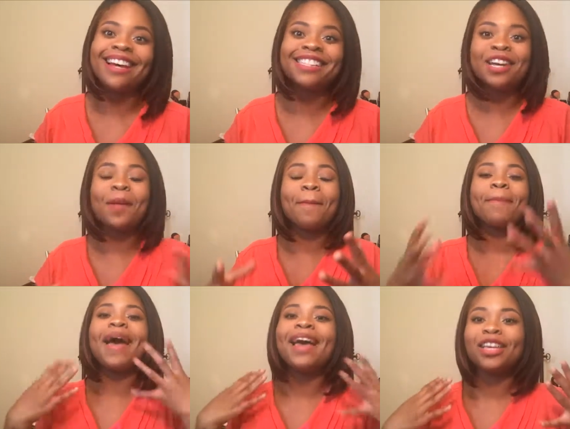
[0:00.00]
That's gonna
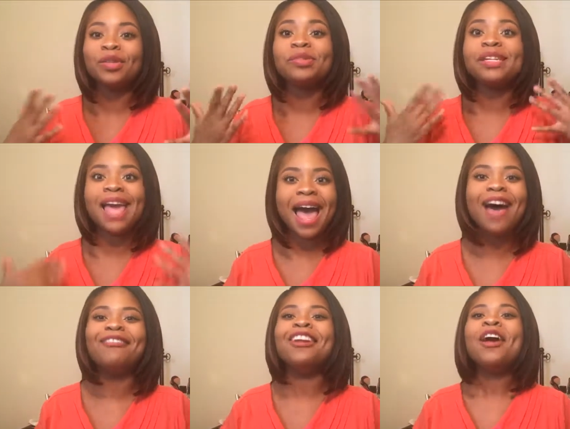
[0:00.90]
mat you
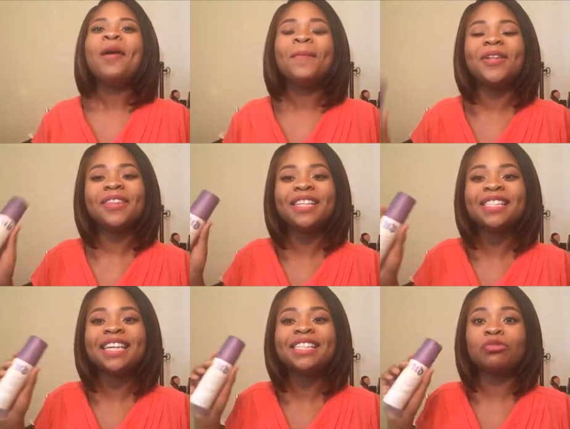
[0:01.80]
down. But this
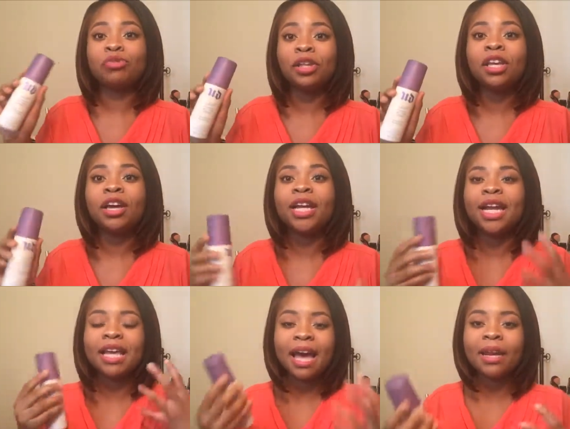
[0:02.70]
is really good.
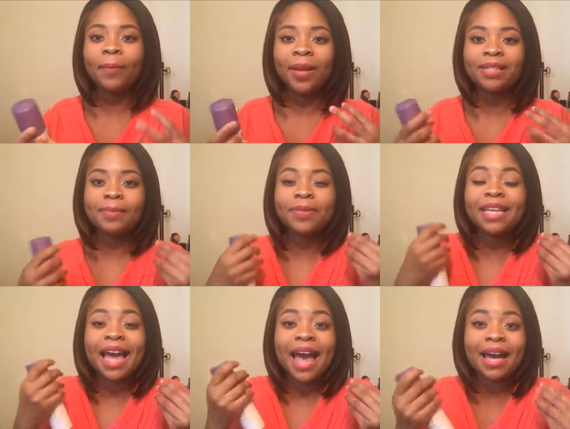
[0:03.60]
It kind of picks up
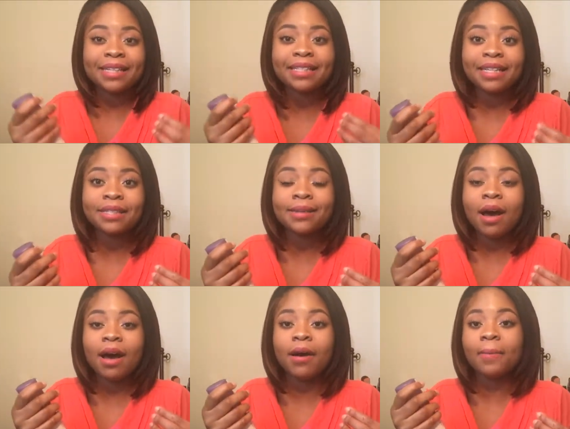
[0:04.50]
the excess
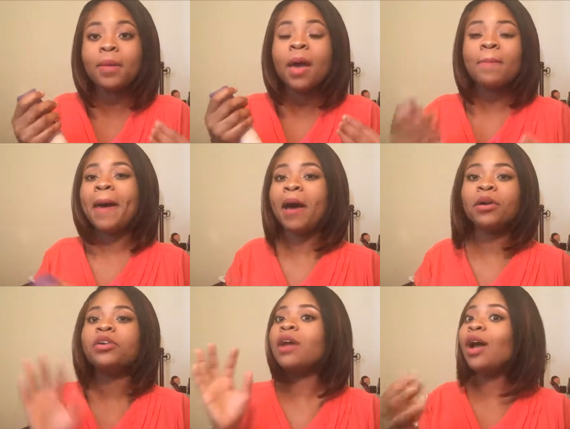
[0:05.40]
um,
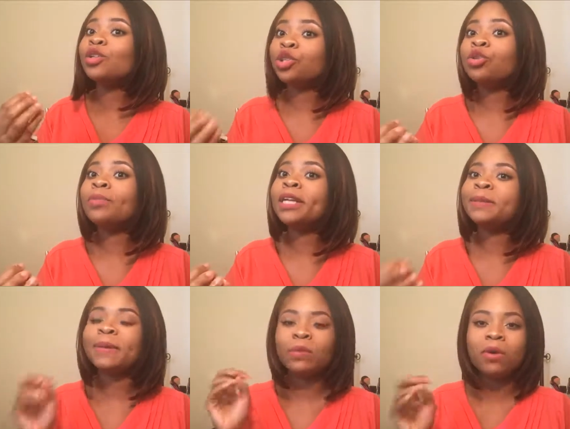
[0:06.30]
powder, not too much,
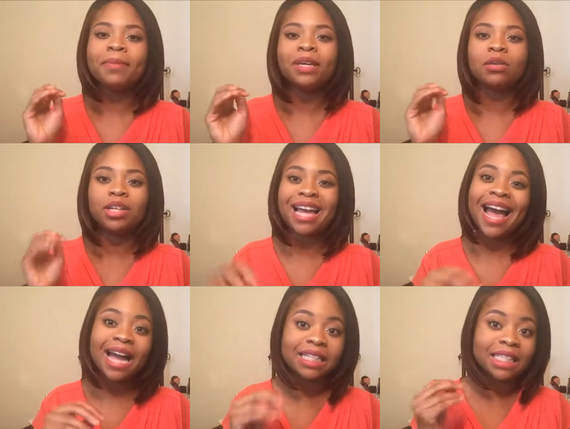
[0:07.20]
but it won't make you look
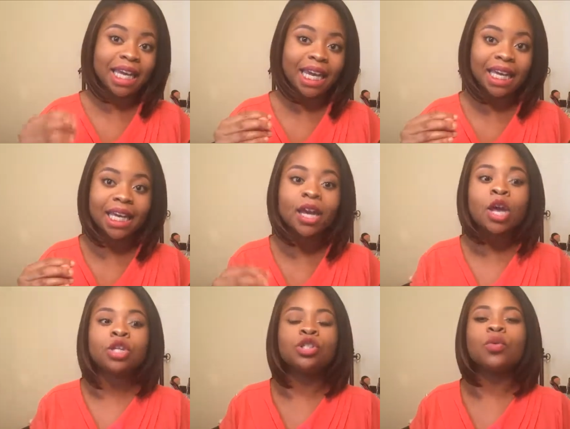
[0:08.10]
as cakey.
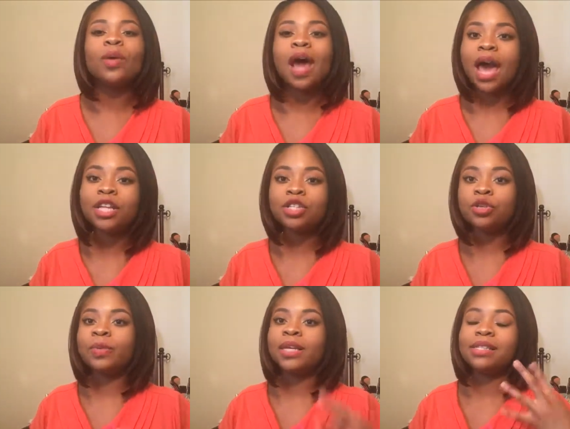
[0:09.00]
So what I
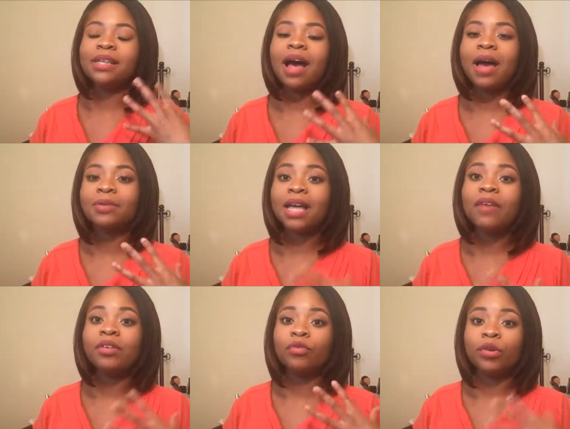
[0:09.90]
do, because I was
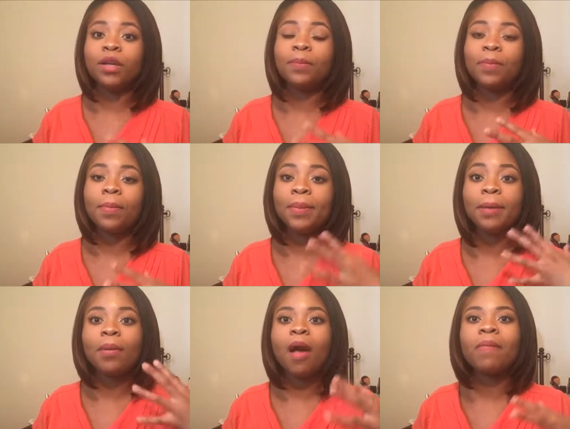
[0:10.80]
having a really
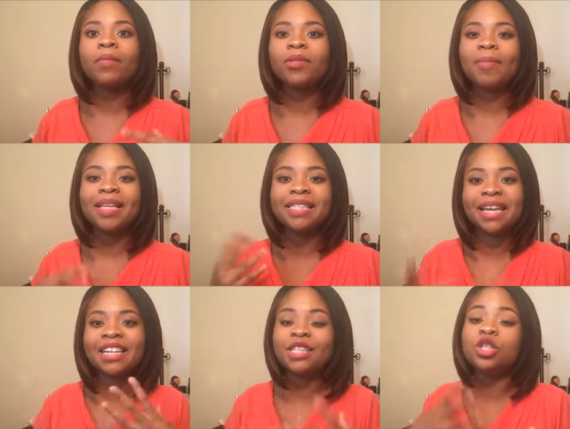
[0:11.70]
big problem with my
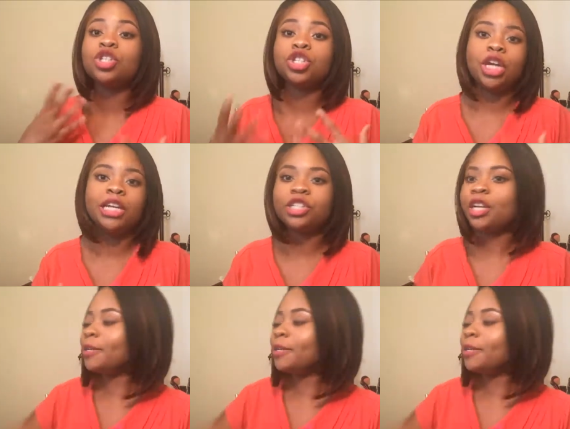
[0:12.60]
skin because it's changing.